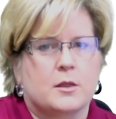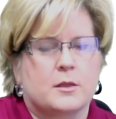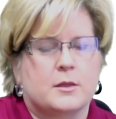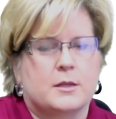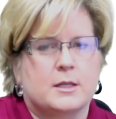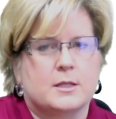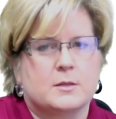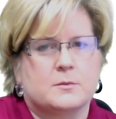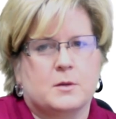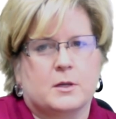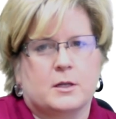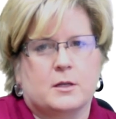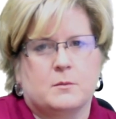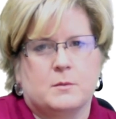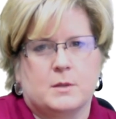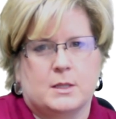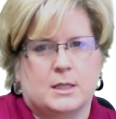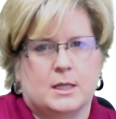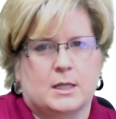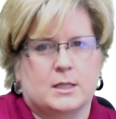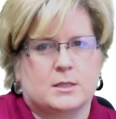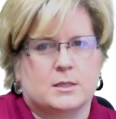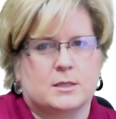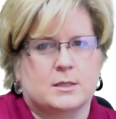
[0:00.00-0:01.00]
These
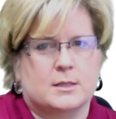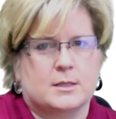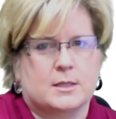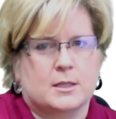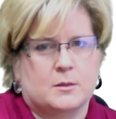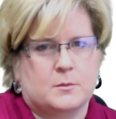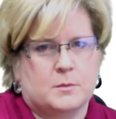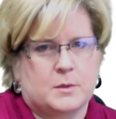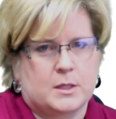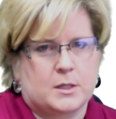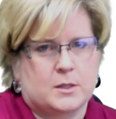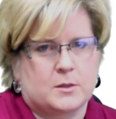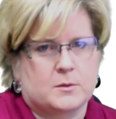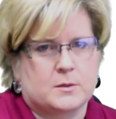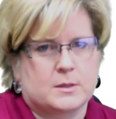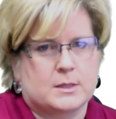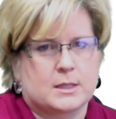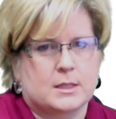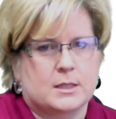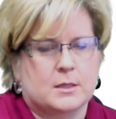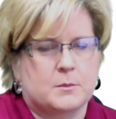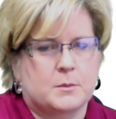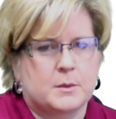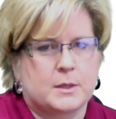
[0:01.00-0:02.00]
recommendations can be used
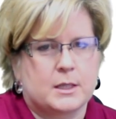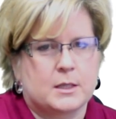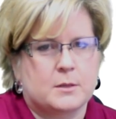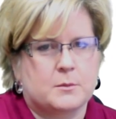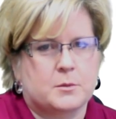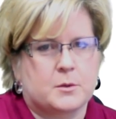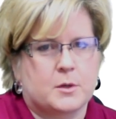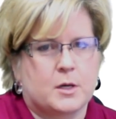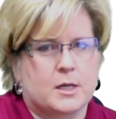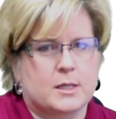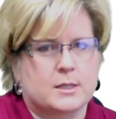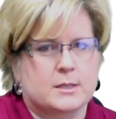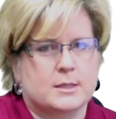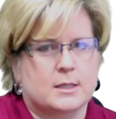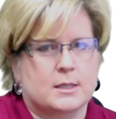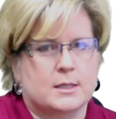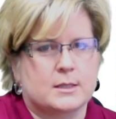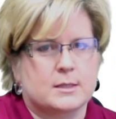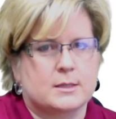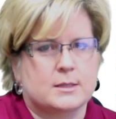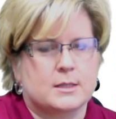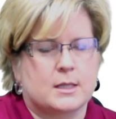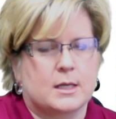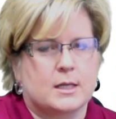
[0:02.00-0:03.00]
in the bidding
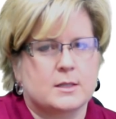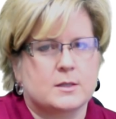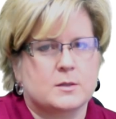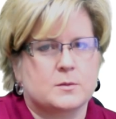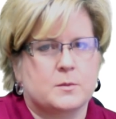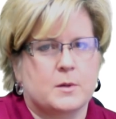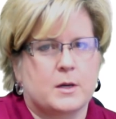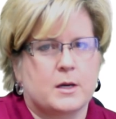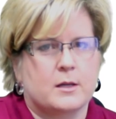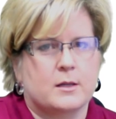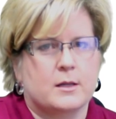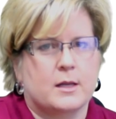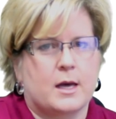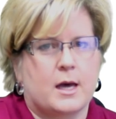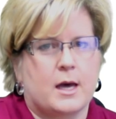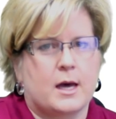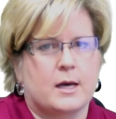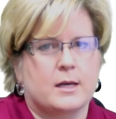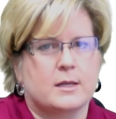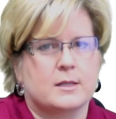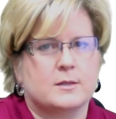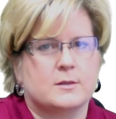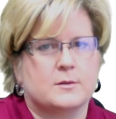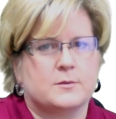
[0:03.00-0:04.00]
process as well
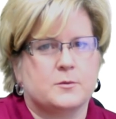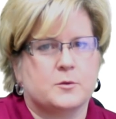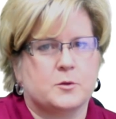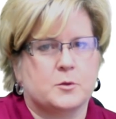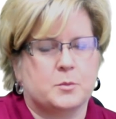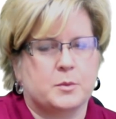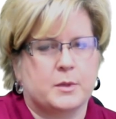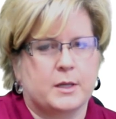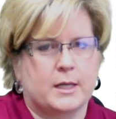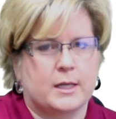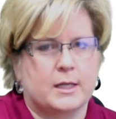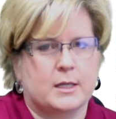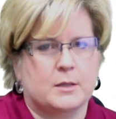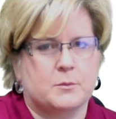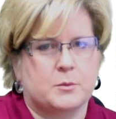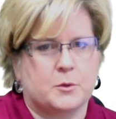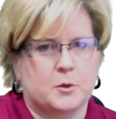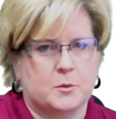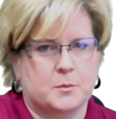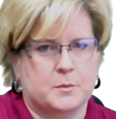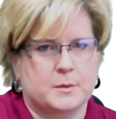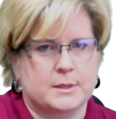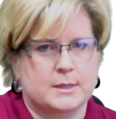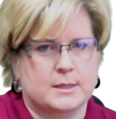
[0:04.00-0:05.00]
as for planning
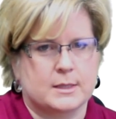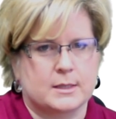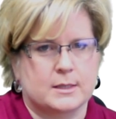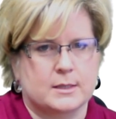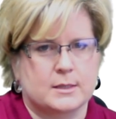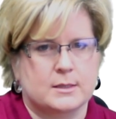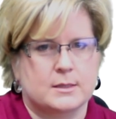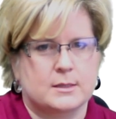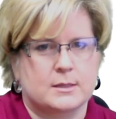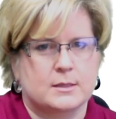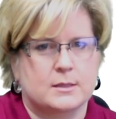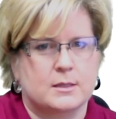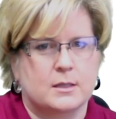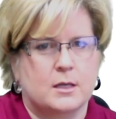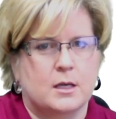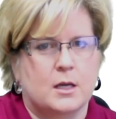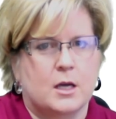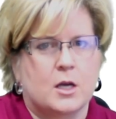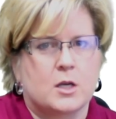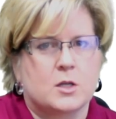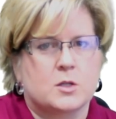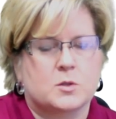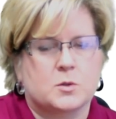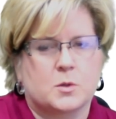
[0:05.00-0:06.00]
purposes.
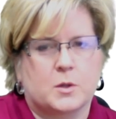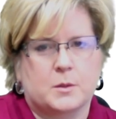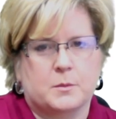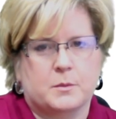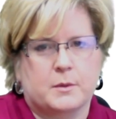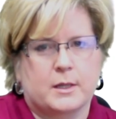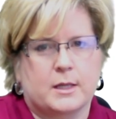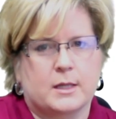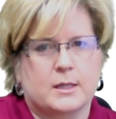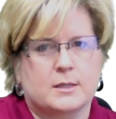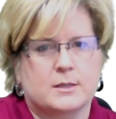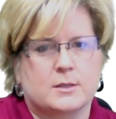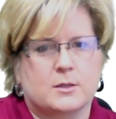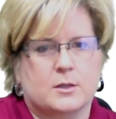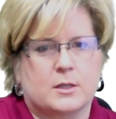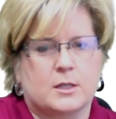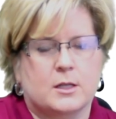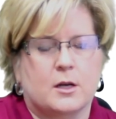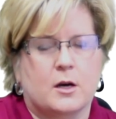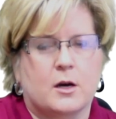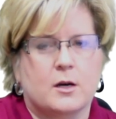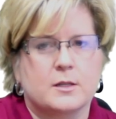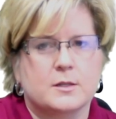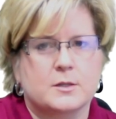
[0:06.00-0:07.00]
Joint plans can
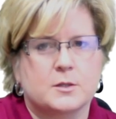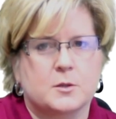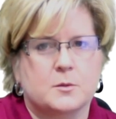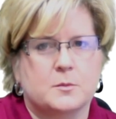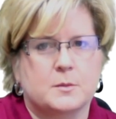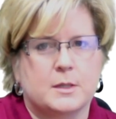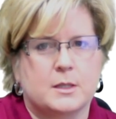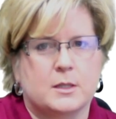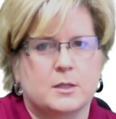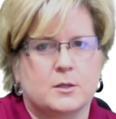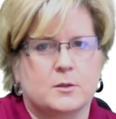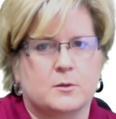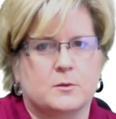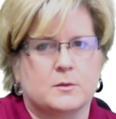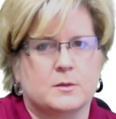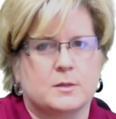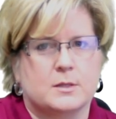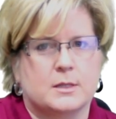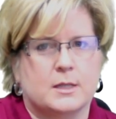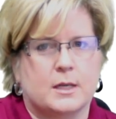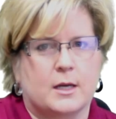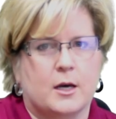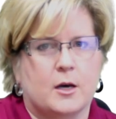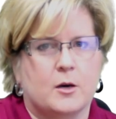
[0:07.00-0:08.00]
also be used
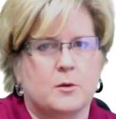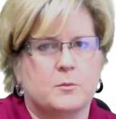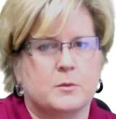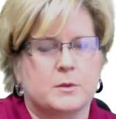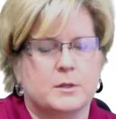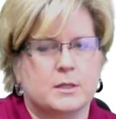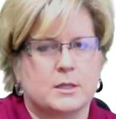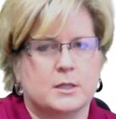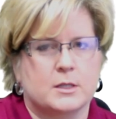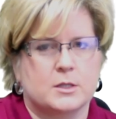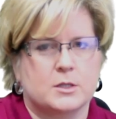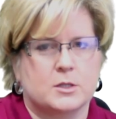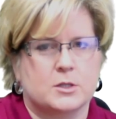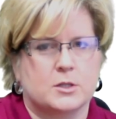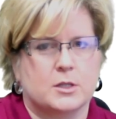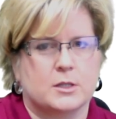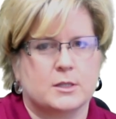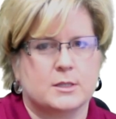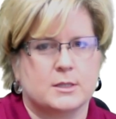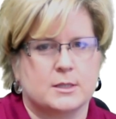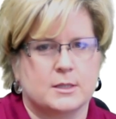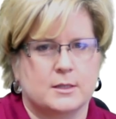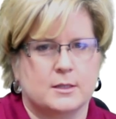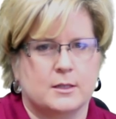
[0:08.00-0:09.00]
to help with
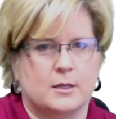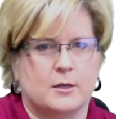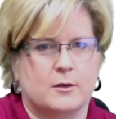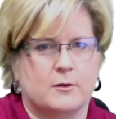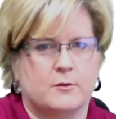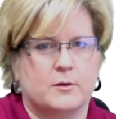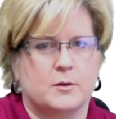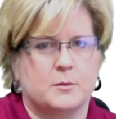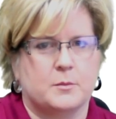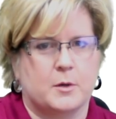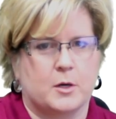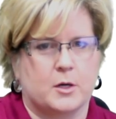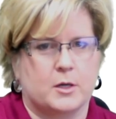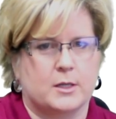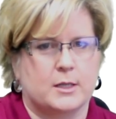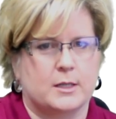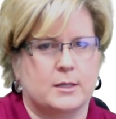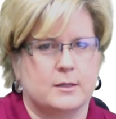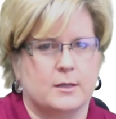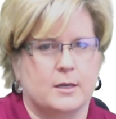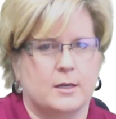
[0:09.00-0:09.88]
construction of the parking